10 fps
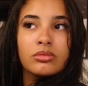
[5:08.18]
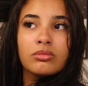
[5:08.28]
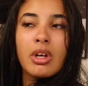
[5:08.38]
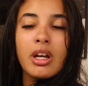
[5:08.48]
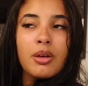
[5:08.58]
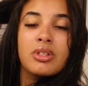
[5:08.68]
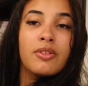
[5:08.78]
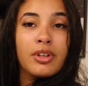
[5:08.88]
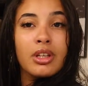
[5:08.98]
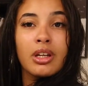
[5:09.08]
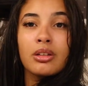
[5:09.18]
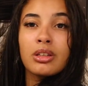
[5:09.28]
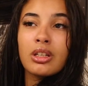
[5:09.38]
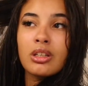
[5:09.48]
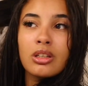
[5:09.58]
My hair wasn't feeling
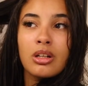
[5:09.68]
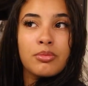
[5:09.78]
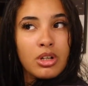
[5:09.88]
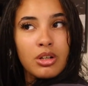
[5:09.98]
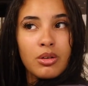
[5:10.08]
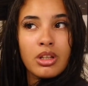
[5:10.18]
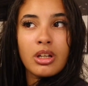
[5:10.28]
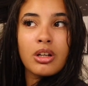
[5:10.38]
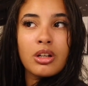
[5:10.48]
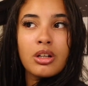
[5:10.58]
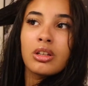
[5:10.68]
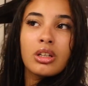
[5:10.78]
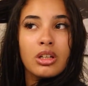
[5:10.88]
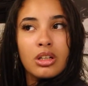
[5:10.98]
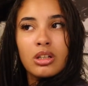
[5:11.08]
healthy either, and I'm trying to go on like a
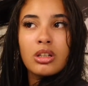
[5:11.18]
curly